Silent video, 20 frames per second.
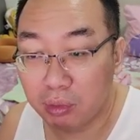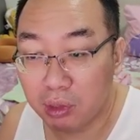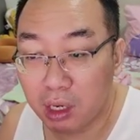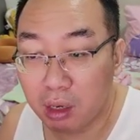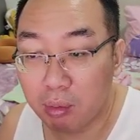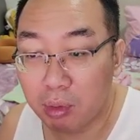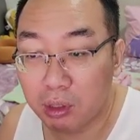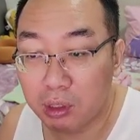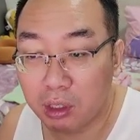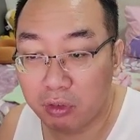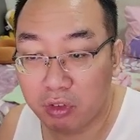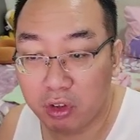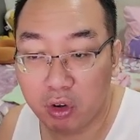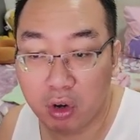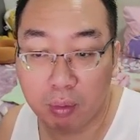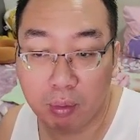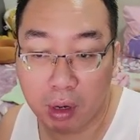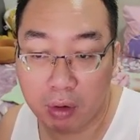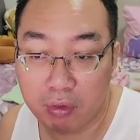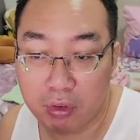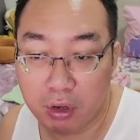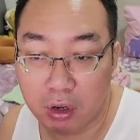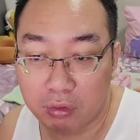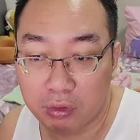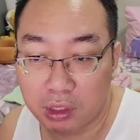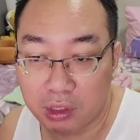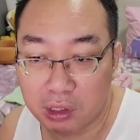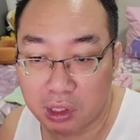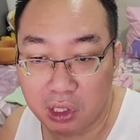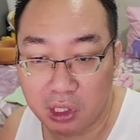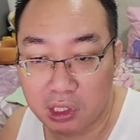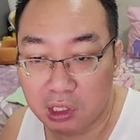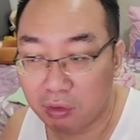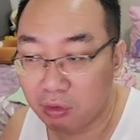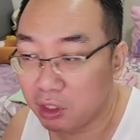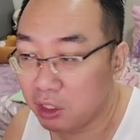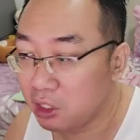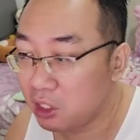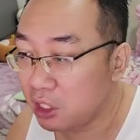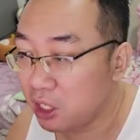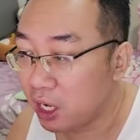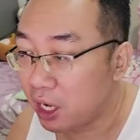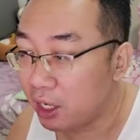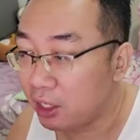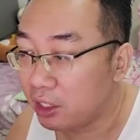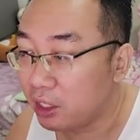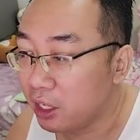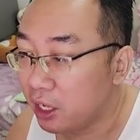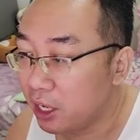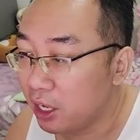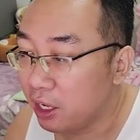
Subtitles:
double the VRAM buffer of the 3070 Ti,